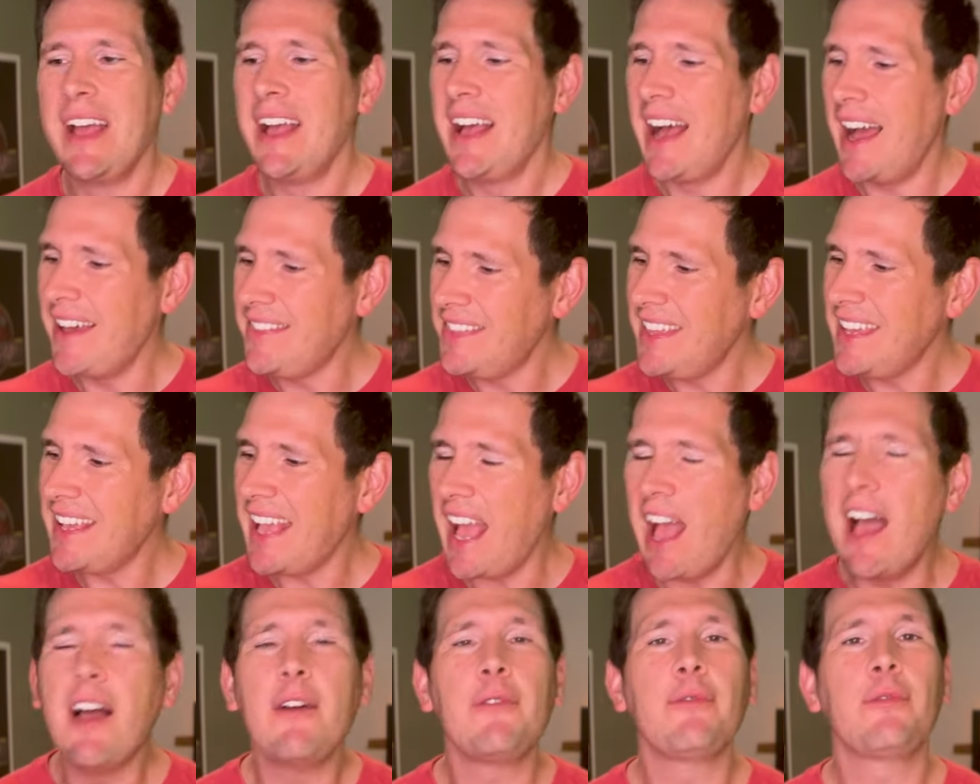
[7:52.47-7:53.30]
I think
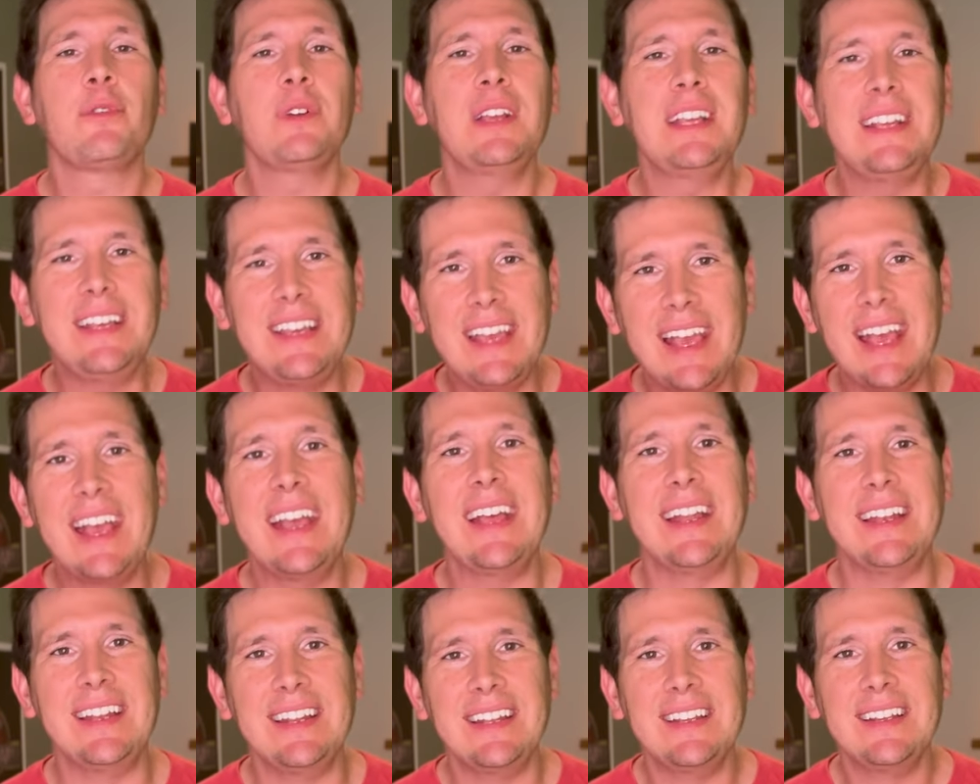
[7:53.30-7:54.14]
every
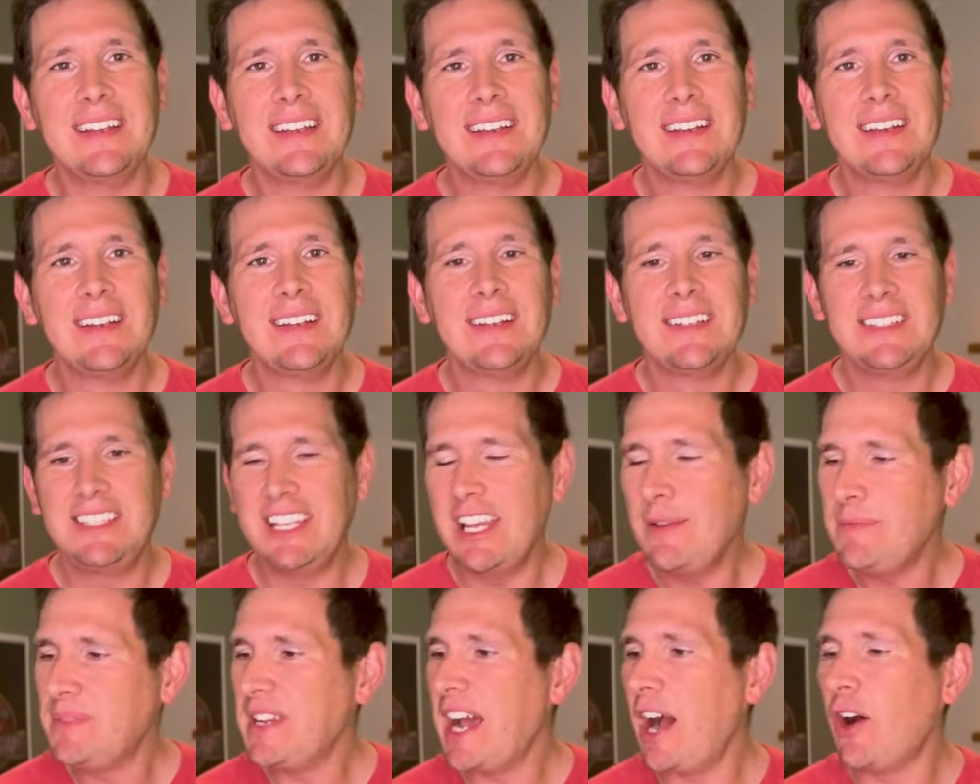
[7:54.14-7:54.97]
kid
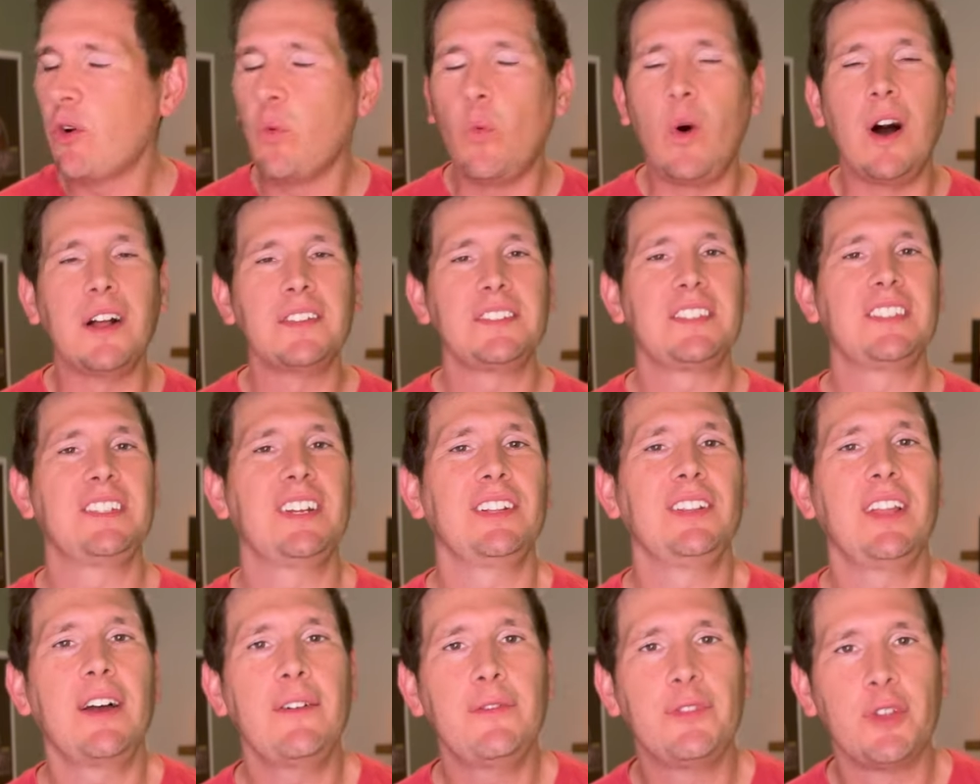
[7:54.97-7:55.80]
deep down wants to
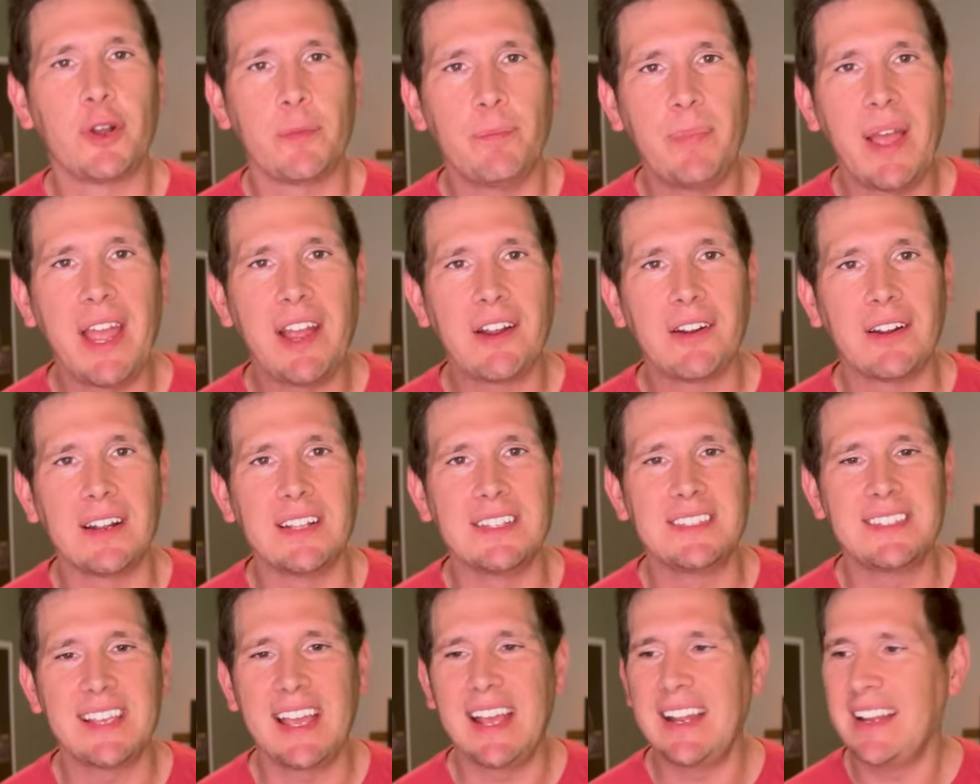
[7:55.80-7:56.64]
love their
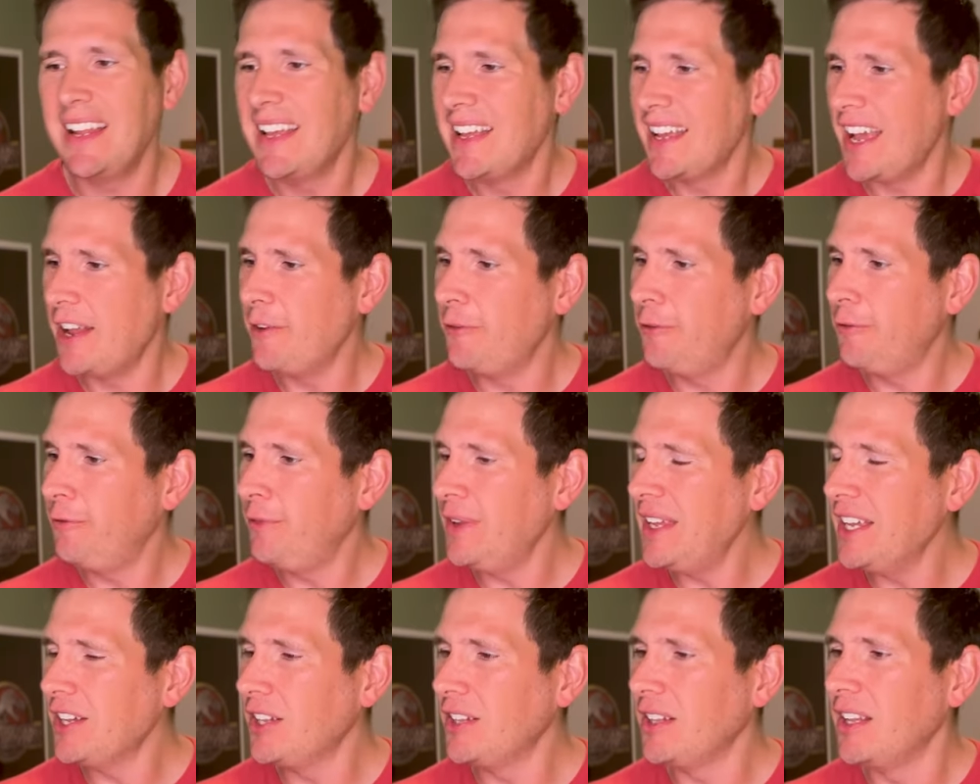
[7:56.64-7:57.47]
parents and, and
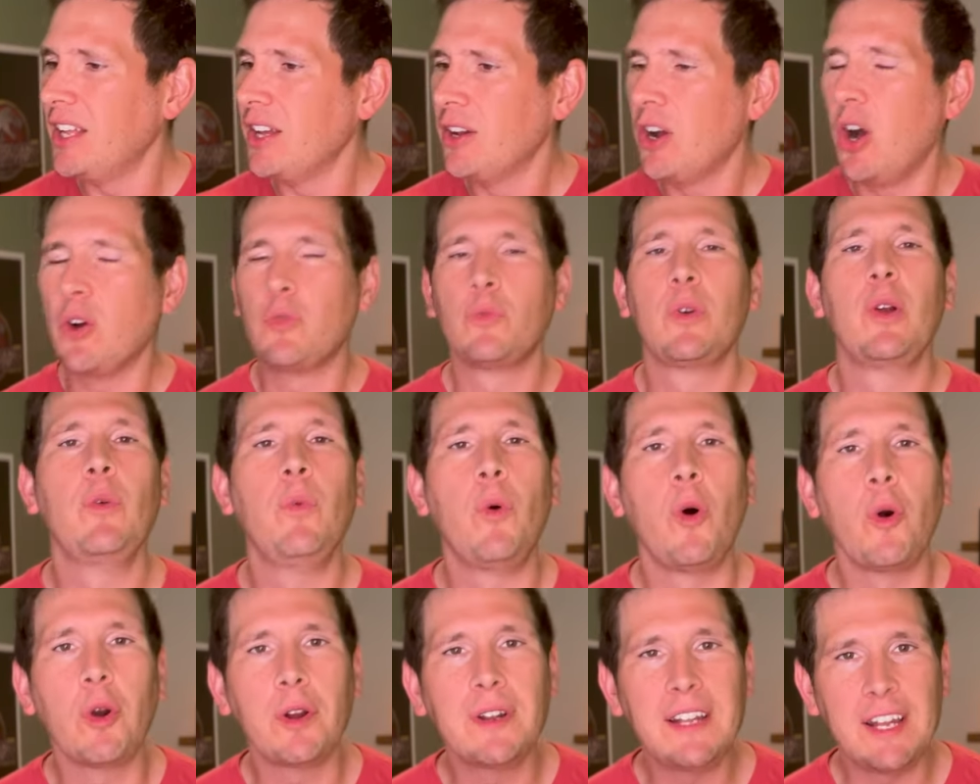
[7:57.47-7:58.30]
feel
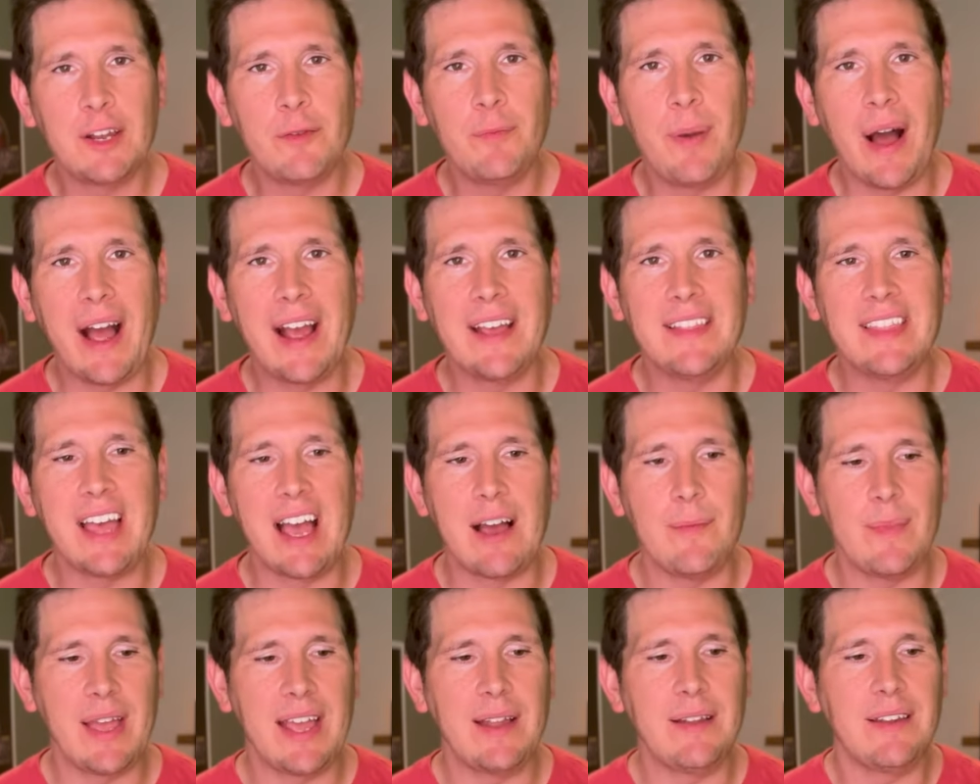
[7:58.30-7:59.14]
rewarded by
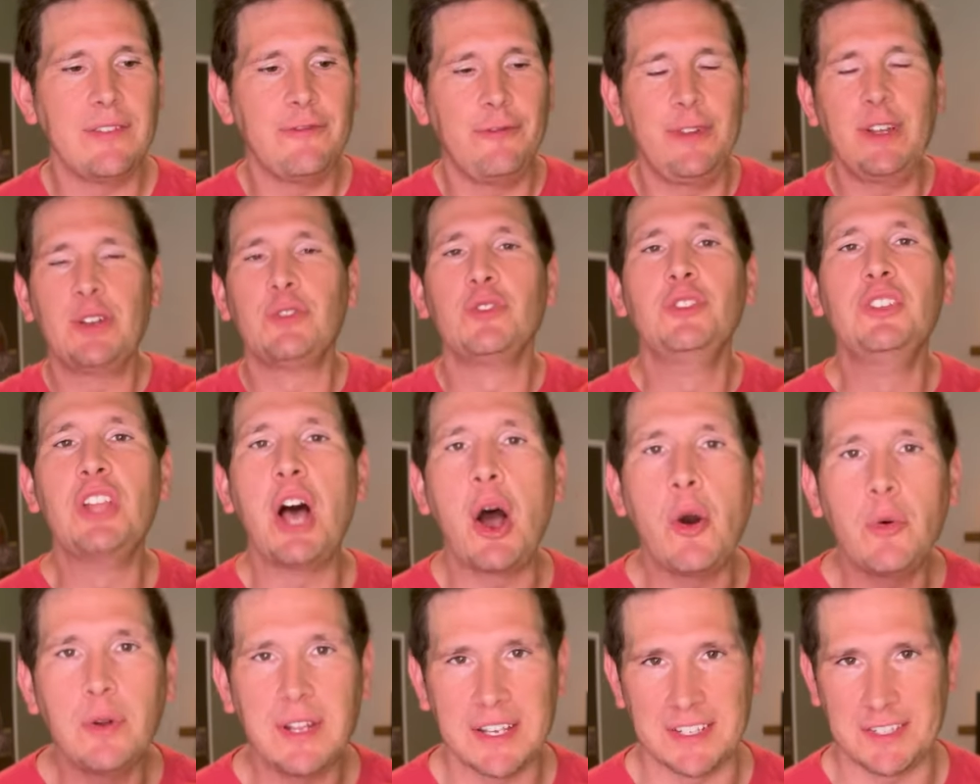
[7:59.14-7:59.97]
them and feel
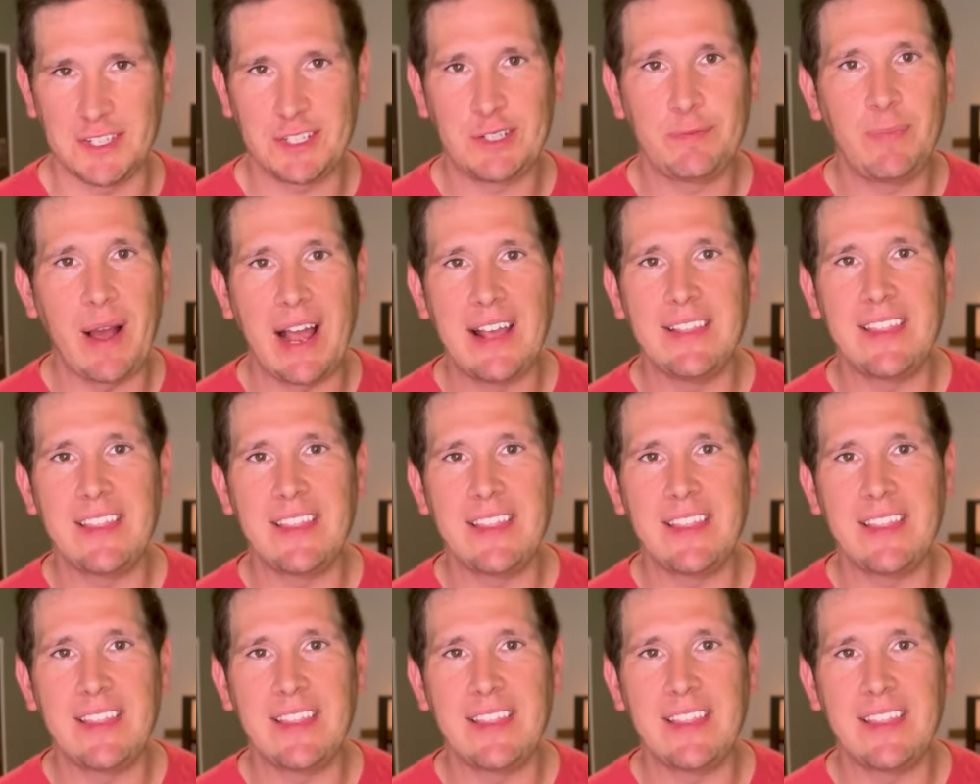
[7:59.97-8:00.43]
noticed by